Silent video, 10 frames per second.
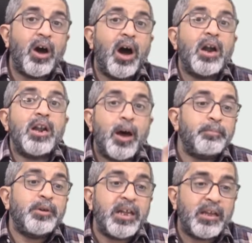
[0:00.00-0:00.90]

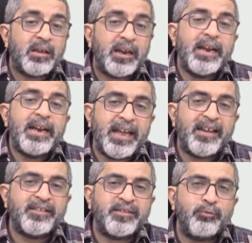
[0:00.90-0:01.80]
adopting Ind
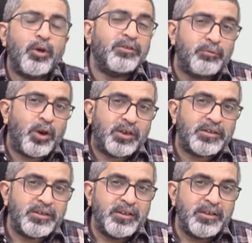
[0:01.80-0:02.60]
AS was what?